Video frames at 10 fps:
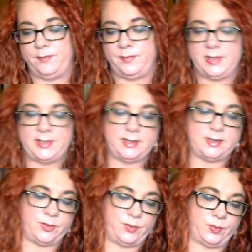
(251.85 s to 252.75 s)
This is
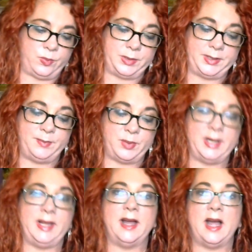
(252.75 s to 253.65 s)
a really
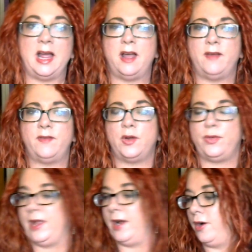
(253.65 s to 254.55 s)
pretty. I have
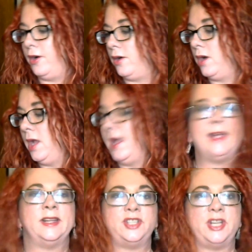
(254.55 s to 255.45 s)
their
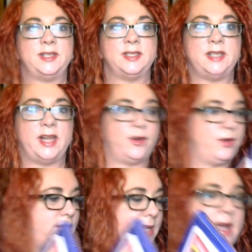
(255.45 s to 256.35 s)
Enchanted
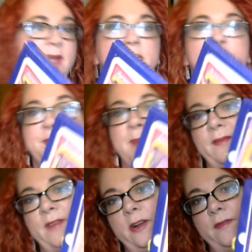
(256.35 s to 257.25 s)
Tarot deck. It was my
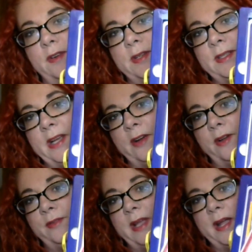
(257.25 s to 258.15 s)
very first
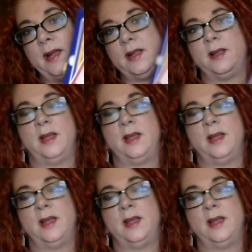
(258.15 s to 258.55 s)
tarot deck.